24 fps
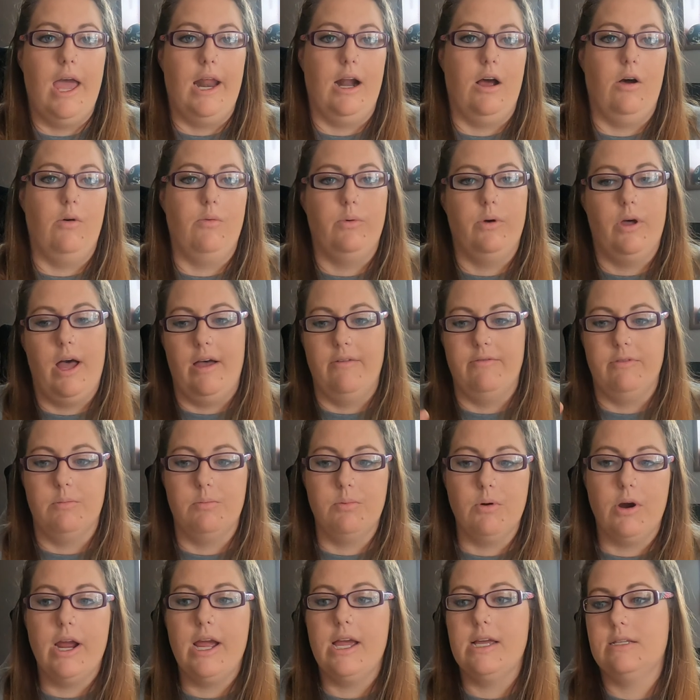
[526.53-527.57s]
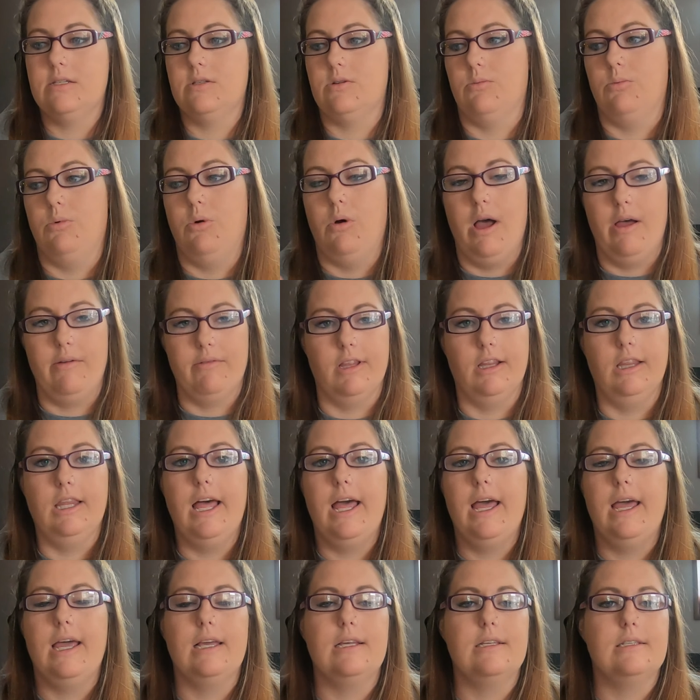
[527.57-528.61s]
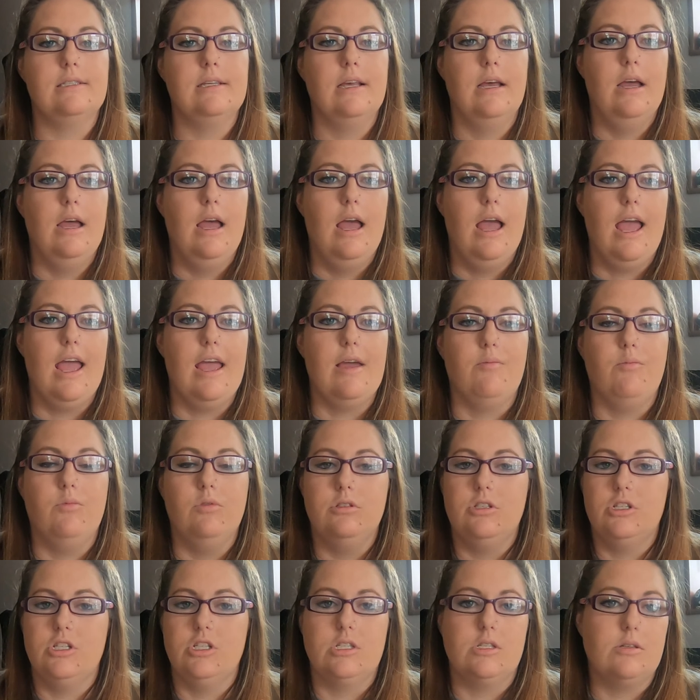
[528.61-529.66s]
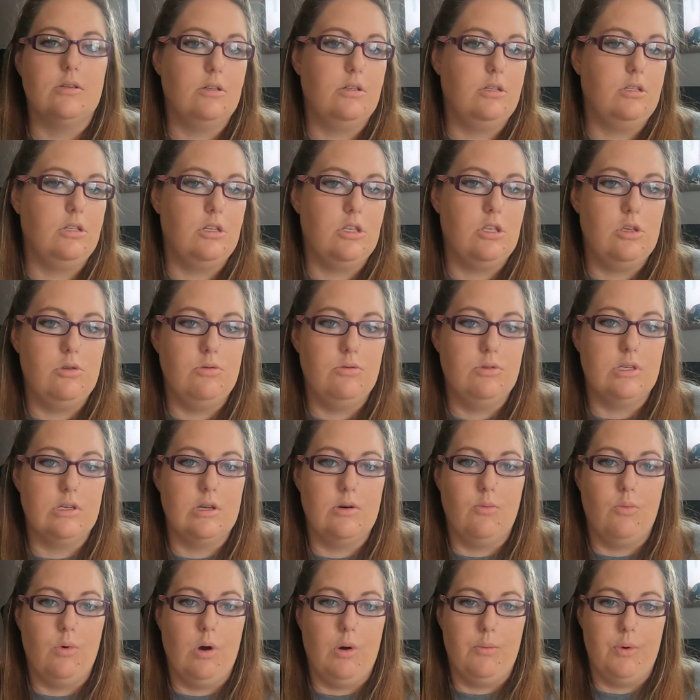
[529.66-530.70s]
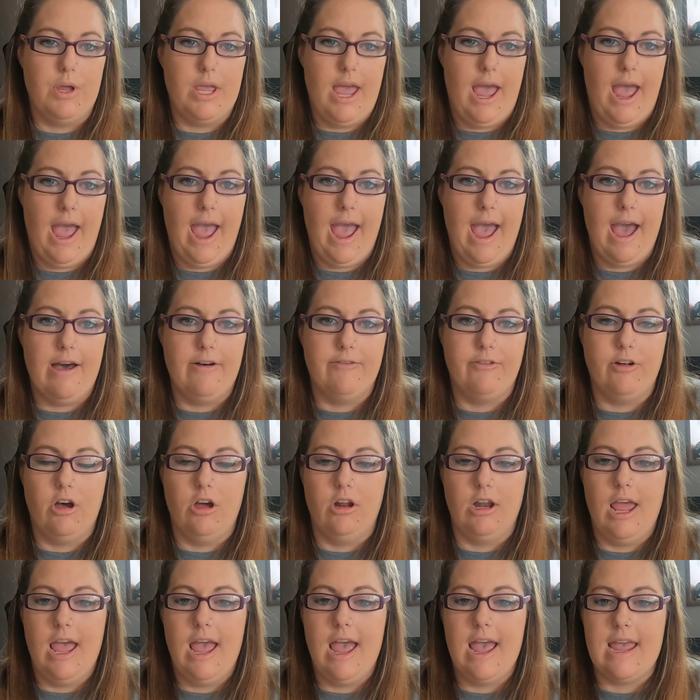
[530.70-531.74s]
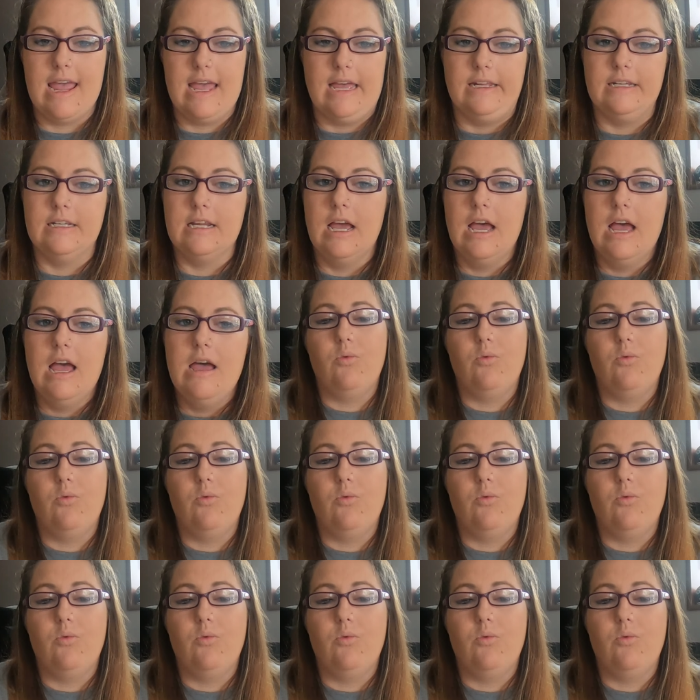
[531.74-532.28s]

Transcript: and I will have the breast or we'll have the legs, and we'll just use what we have on hand.